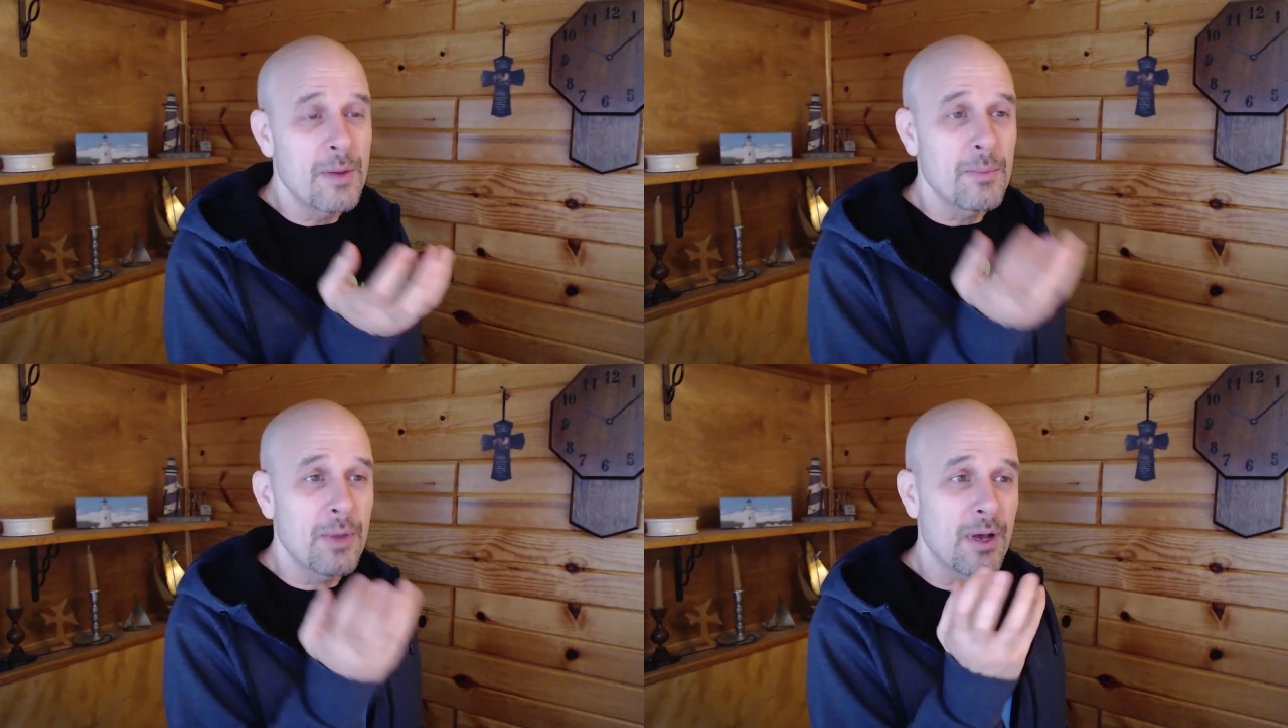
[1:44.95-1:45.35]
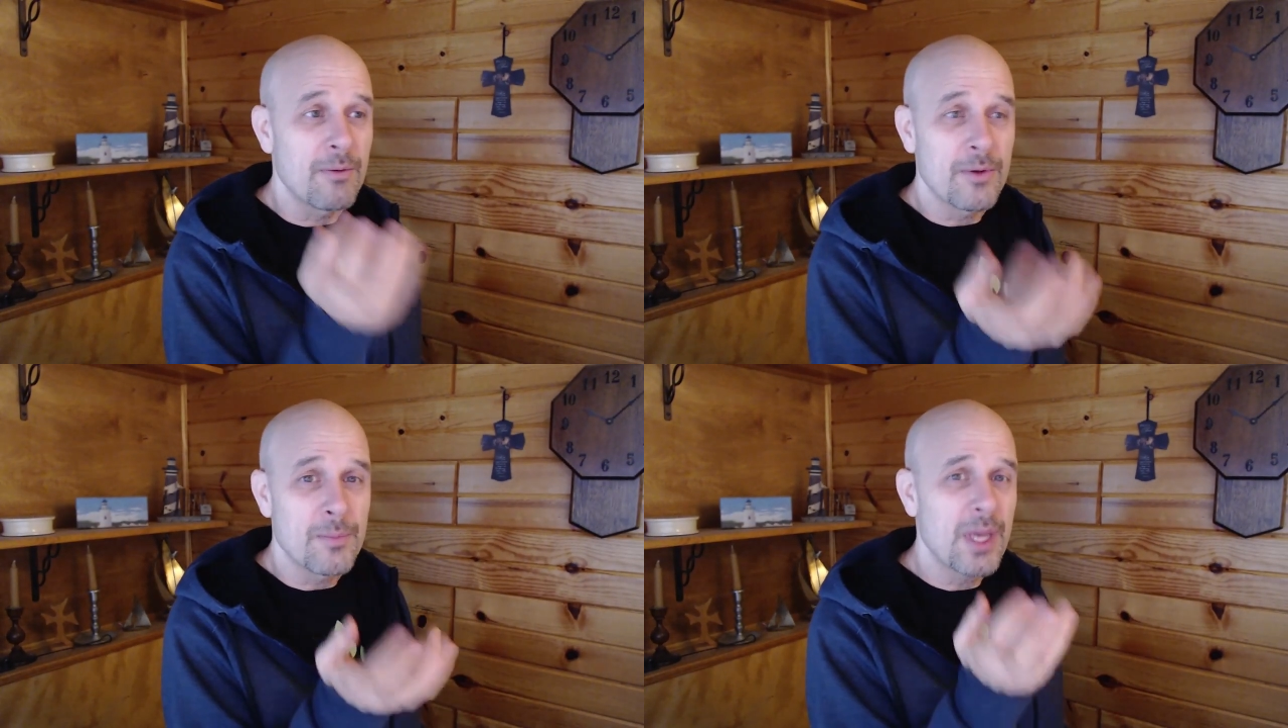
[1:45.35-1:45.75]
but
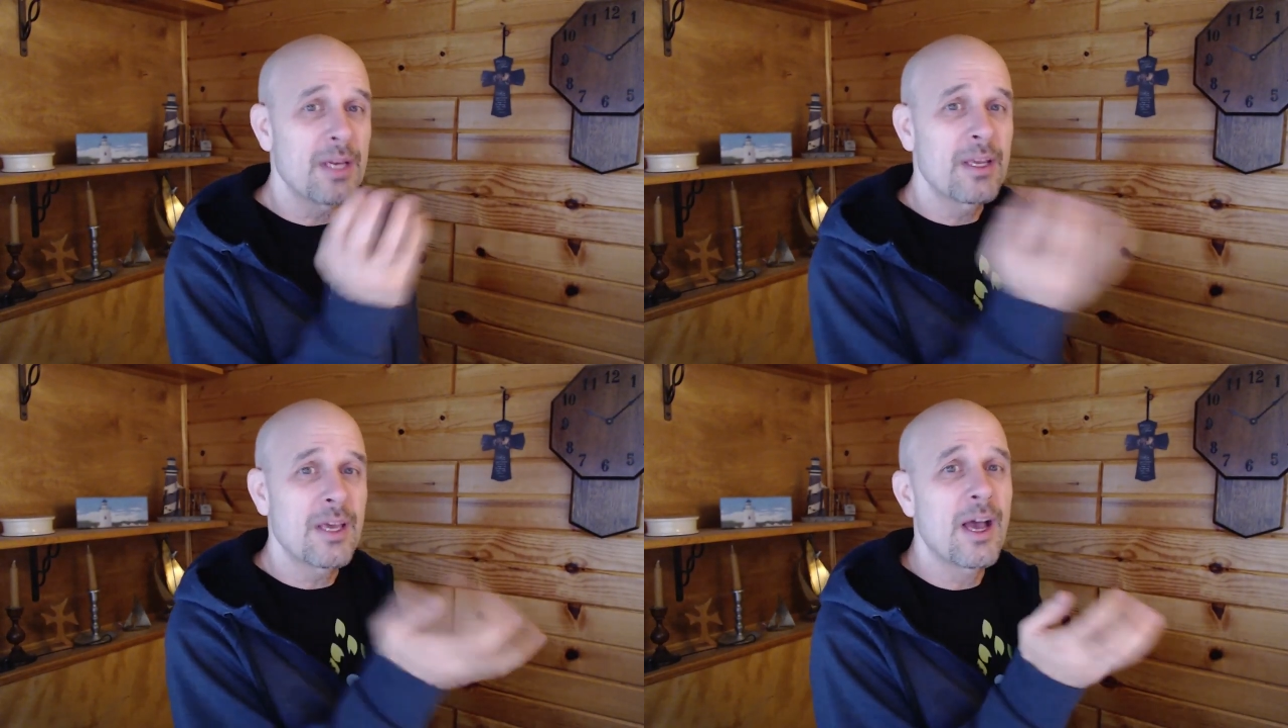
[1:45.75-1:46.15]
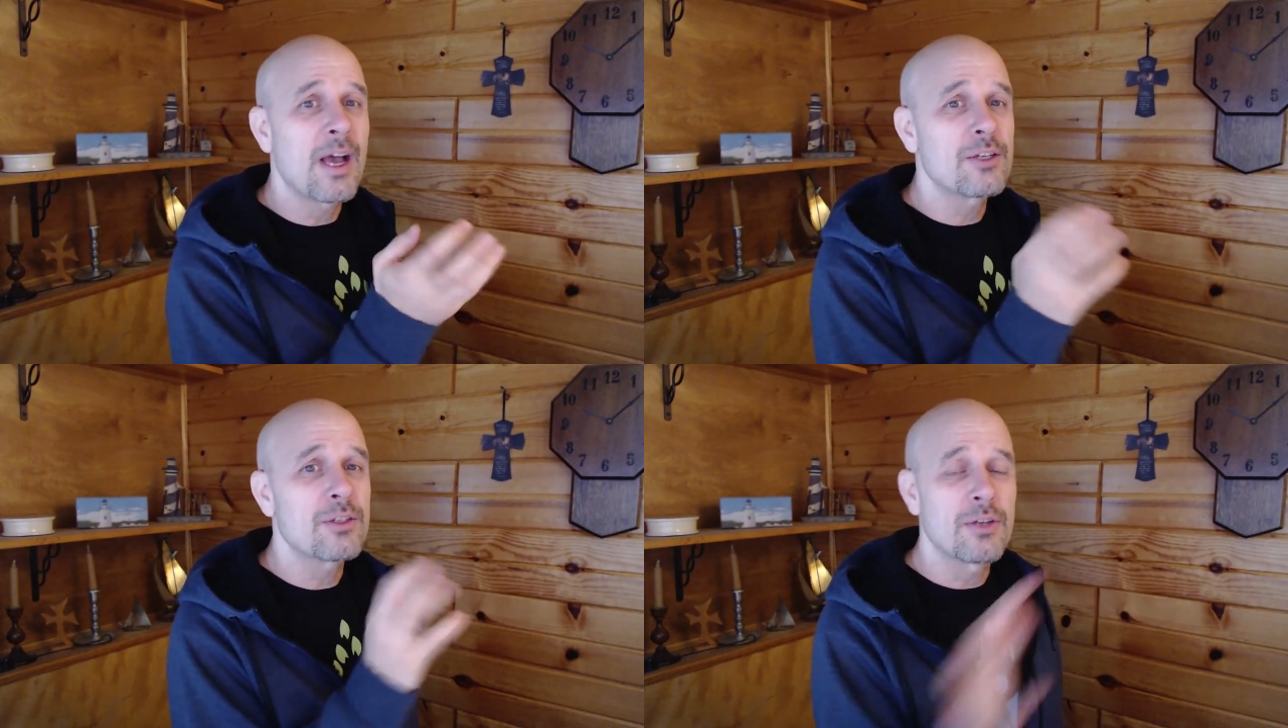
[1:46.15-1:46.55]
we paid
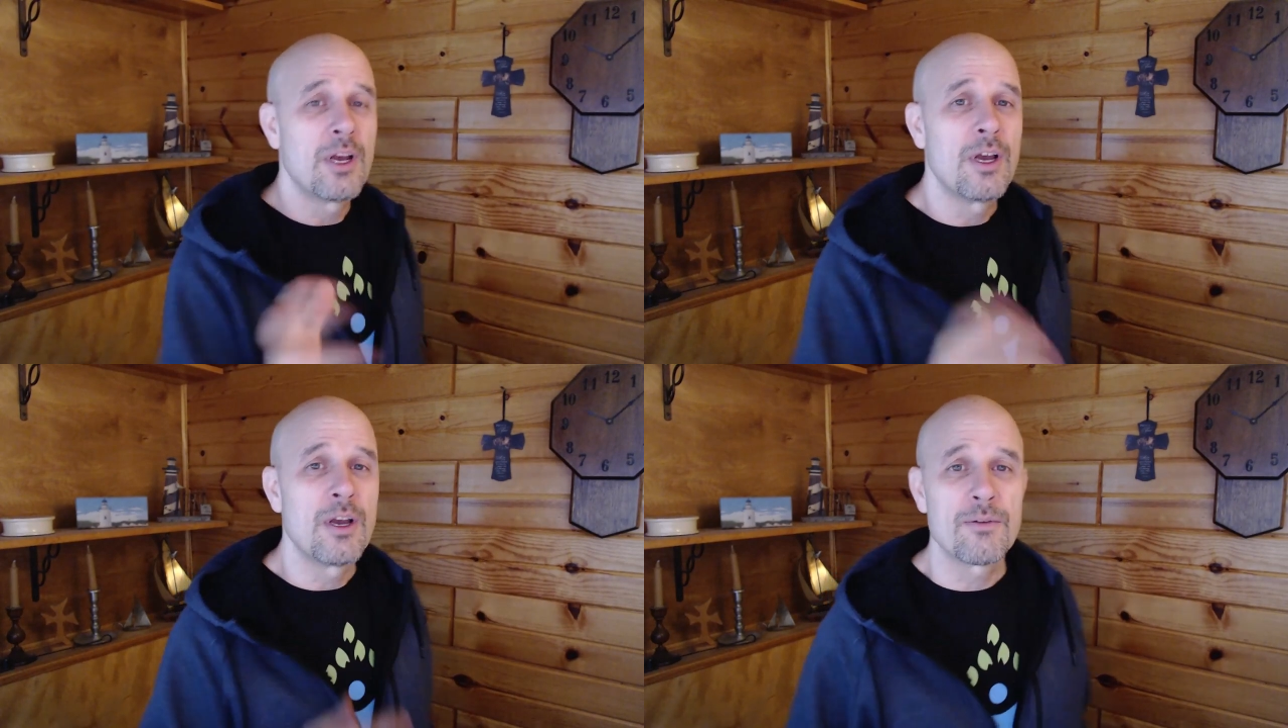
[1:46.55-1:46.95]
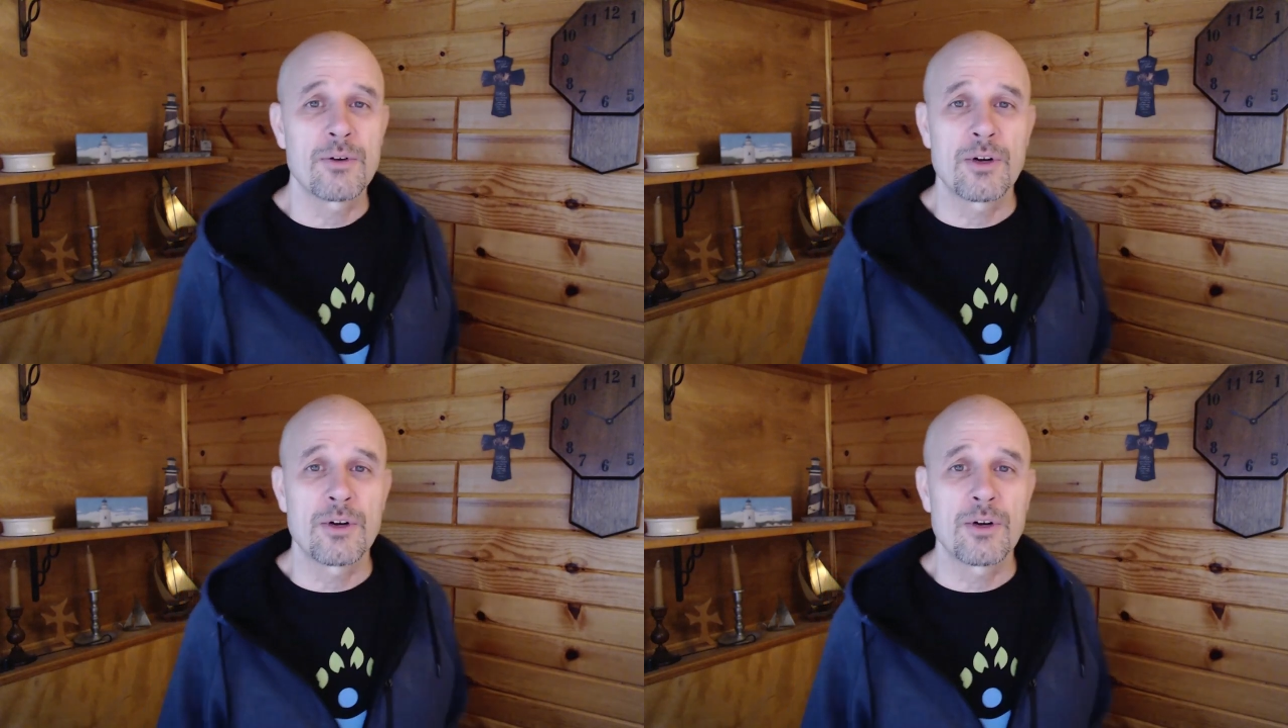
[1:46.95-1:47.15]
cash for a